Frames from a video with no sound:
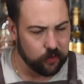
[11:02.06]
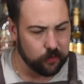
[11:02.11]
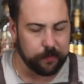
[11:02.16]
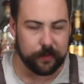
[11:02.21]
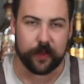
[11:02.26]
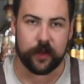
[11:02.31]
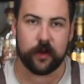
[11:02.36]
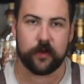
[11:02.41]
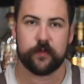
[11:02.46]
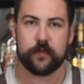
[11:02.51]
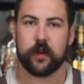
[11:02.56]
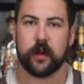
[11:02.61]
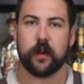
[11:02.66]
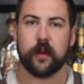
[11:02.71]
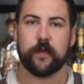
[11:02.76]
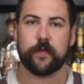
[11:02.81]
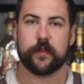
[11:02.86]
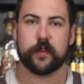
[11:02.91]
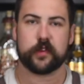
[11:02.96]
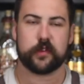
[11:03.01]
bit of
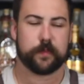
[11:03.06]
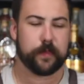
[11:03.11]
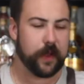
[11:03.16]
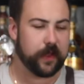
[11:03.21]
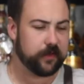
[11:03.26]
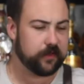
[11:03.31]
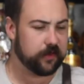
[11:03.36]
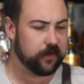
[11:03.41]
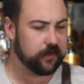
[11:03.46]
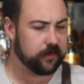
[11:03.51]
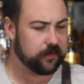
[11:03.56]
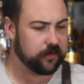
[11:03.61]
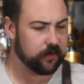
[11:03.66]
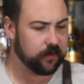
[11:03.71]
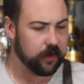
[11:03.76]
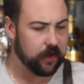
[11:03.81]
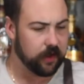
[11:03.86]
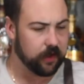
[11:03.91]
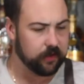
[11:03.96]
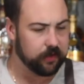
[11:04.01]
the spices.
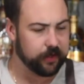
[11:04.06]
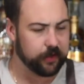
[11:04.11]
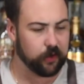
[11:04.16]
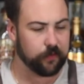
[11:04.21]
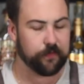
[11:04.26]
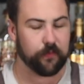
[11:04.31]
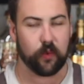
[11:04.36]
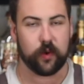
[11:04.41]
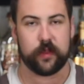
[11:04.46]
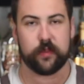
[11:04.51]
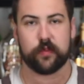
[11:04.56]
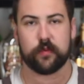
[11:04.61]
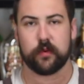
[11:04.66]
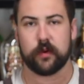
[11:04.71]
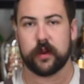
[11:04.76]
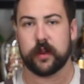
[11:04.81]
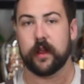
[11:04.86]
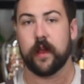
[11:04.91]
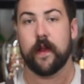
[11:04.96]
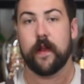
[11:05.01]
Liquor
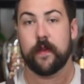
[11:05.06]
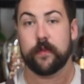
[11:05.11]
43.